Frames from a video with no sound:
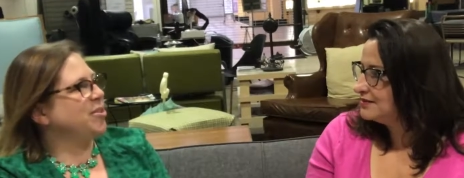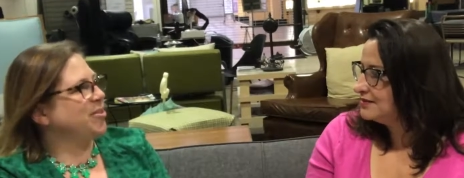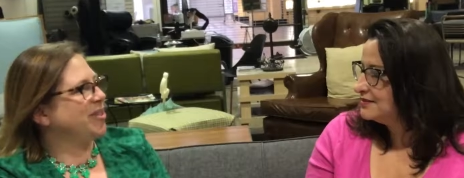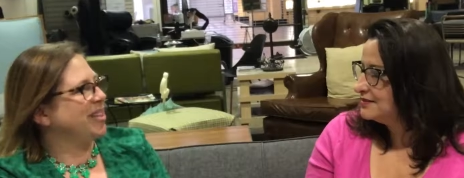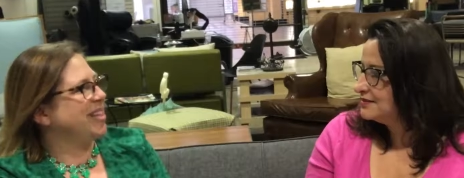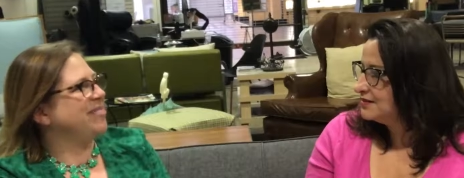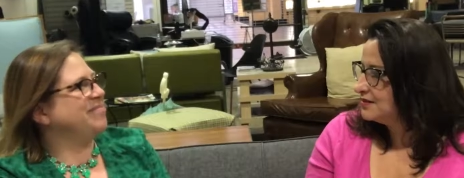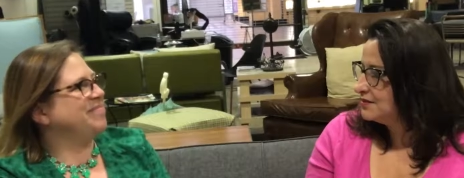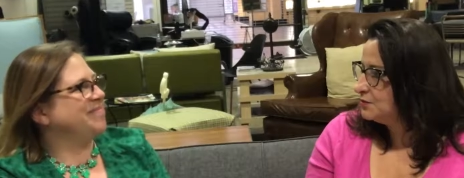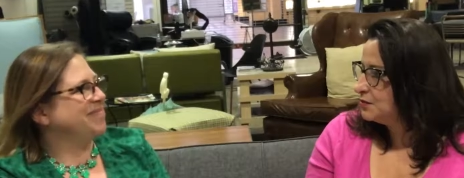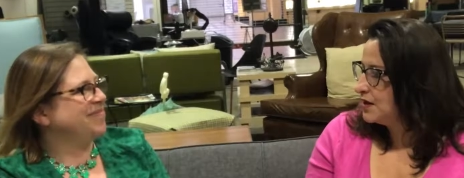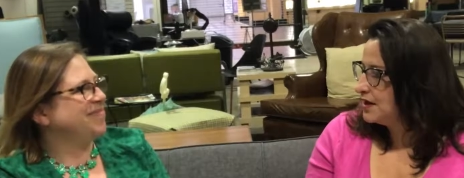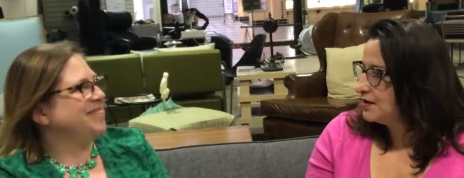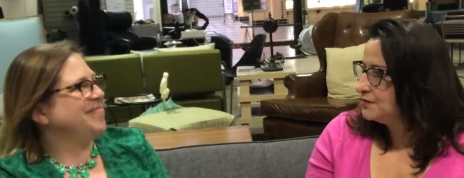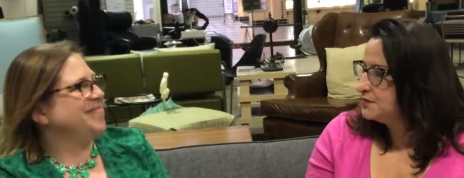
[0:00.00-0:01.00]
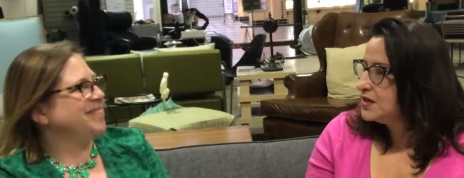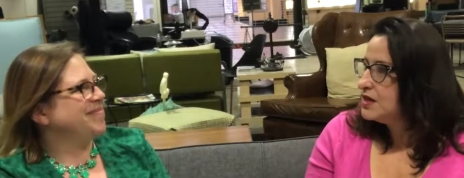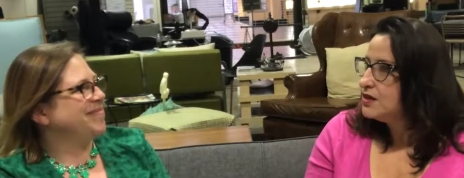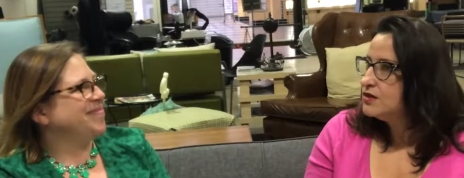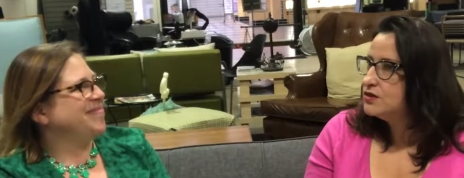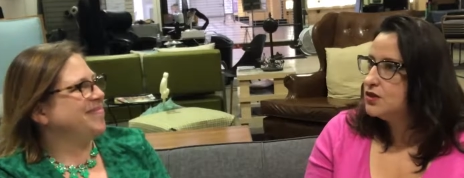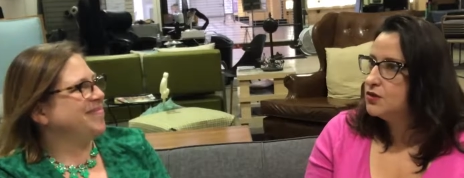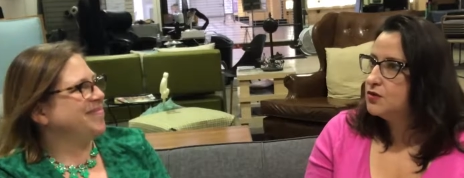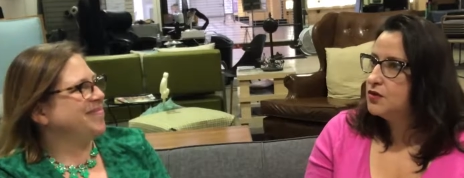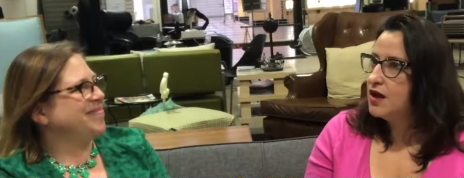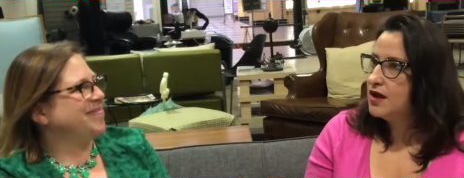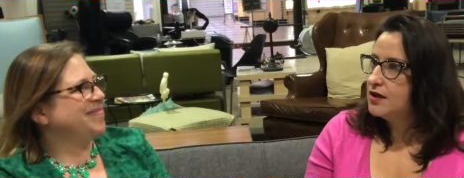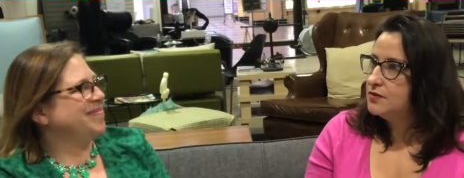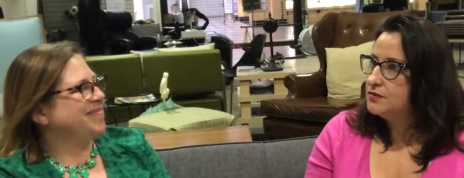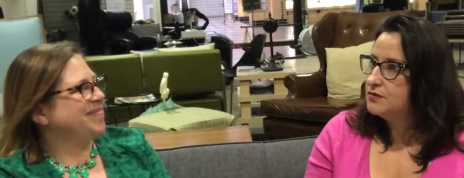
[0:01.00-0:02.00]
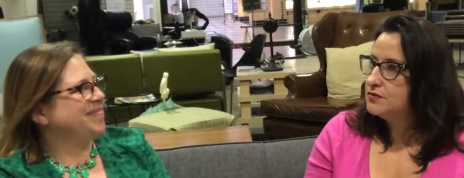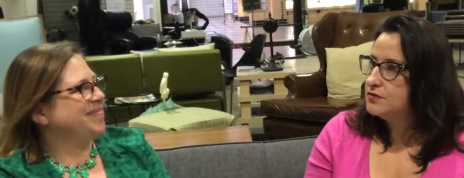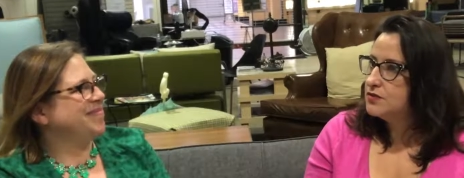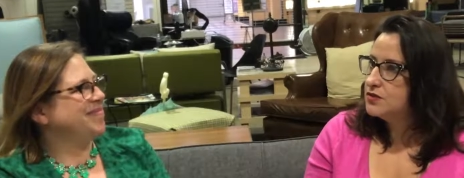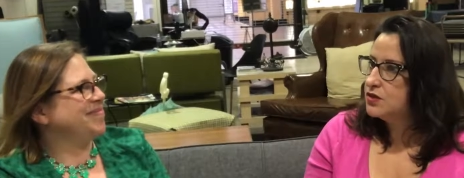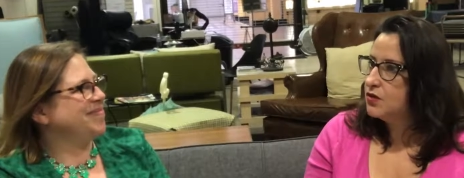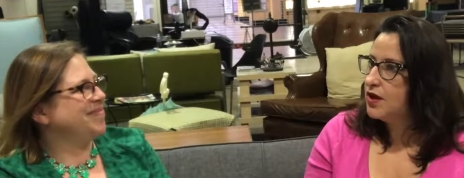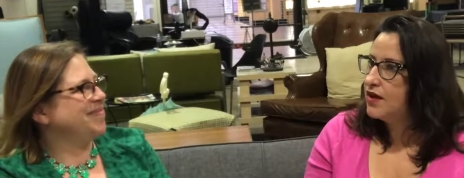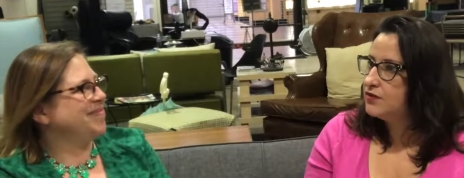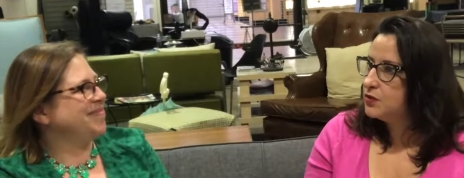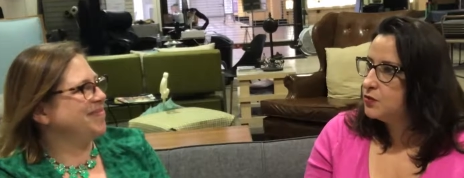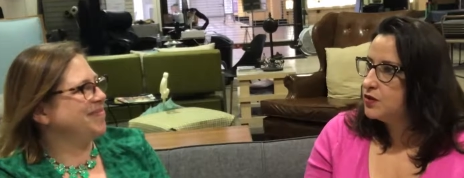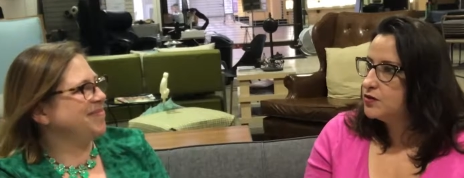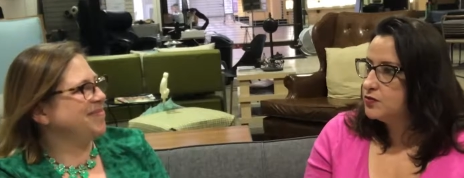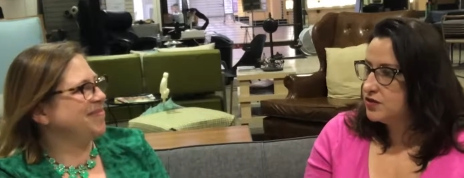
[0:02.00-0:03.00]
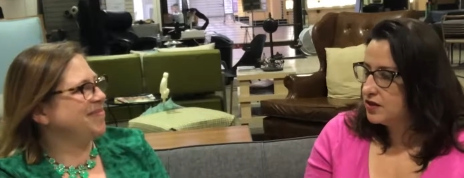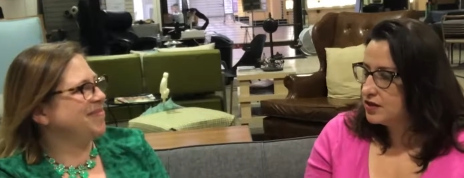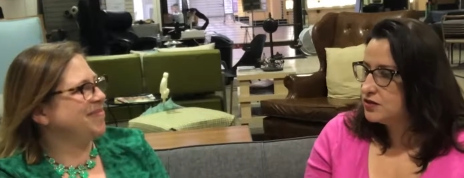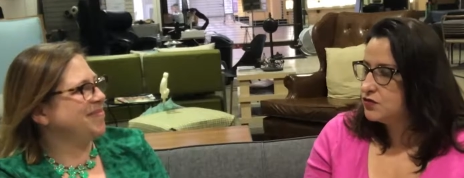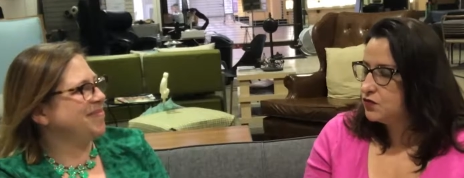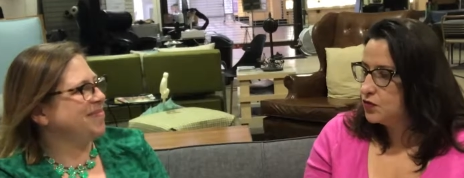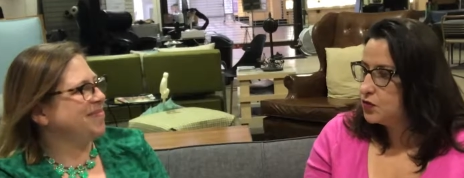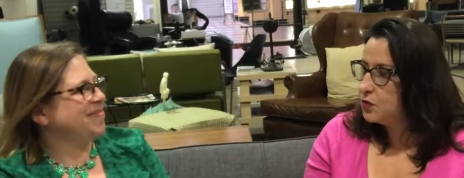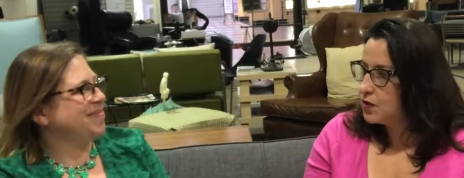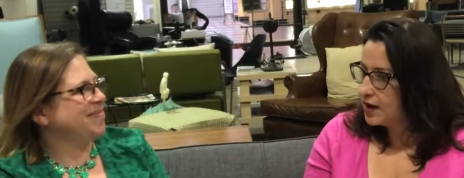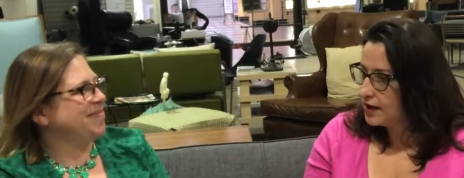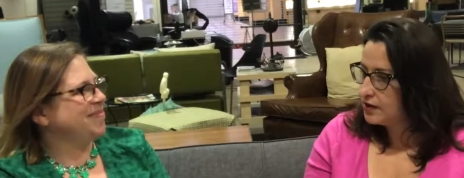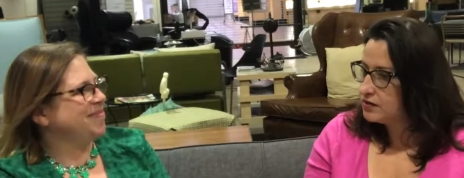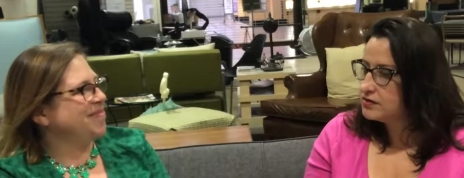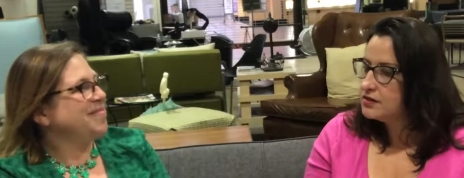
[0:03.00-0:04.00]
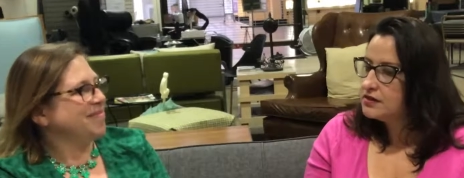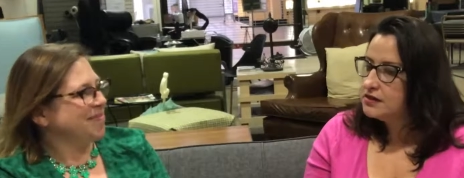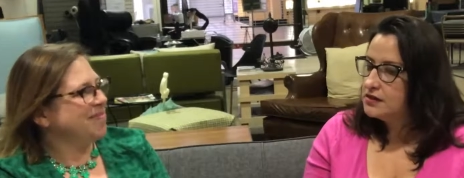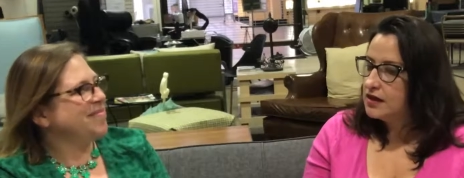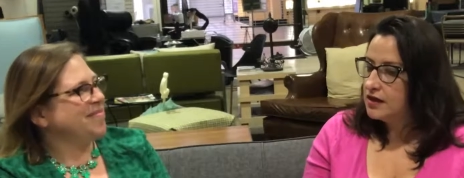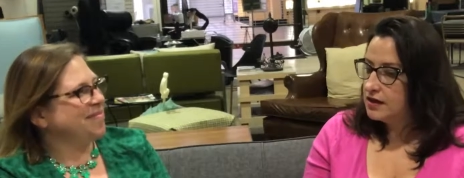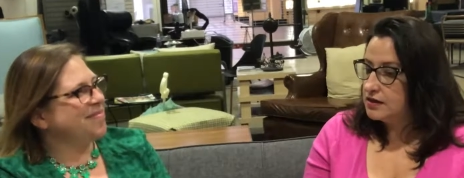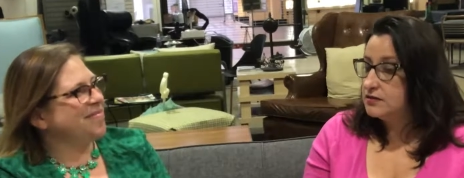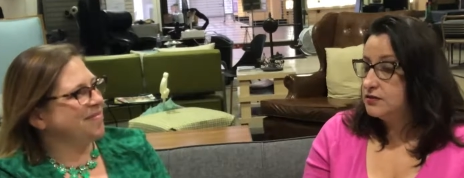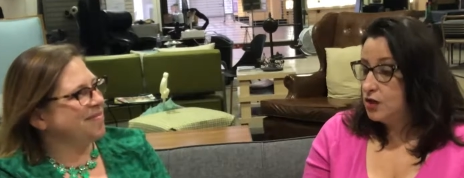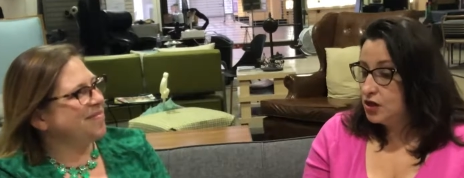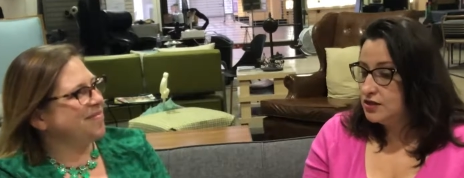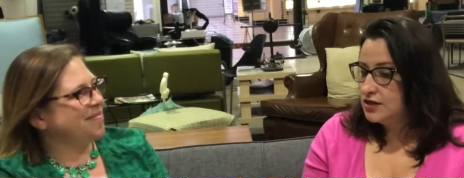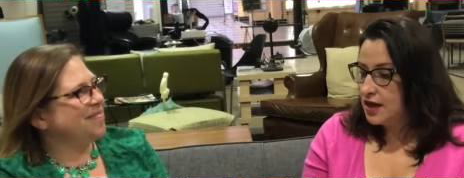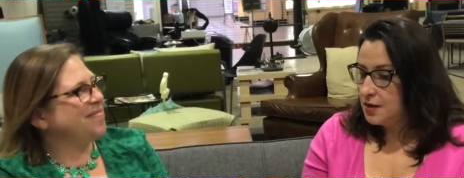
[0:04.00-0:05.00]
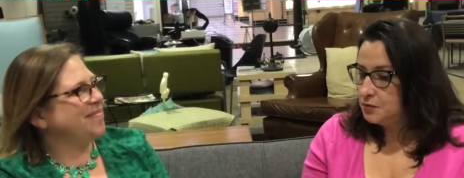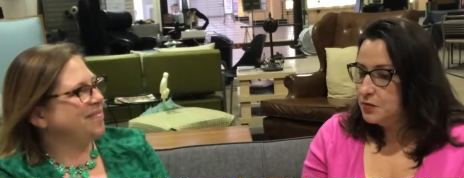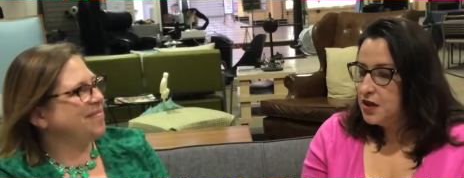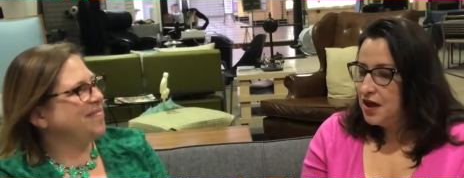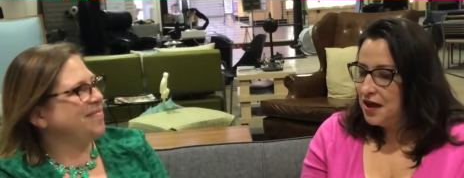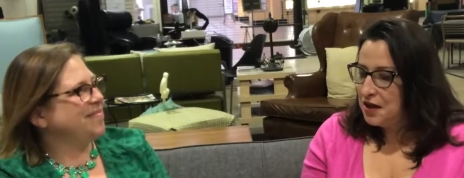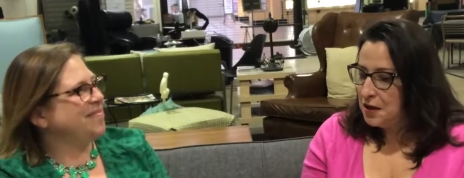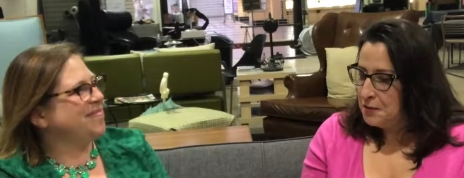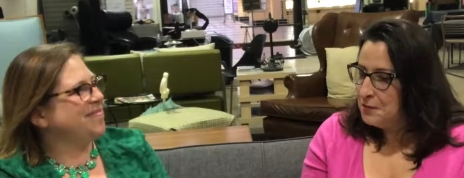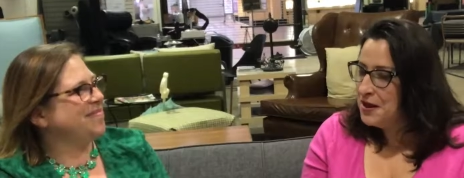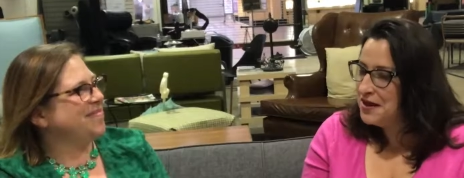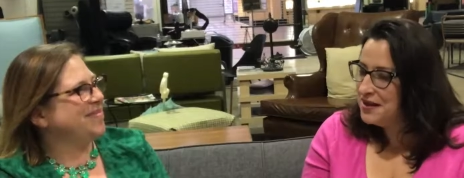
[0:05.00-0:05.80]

Speaker 1: totally. Wow. So um, so having worked with kids for a while, uh, long time. Um,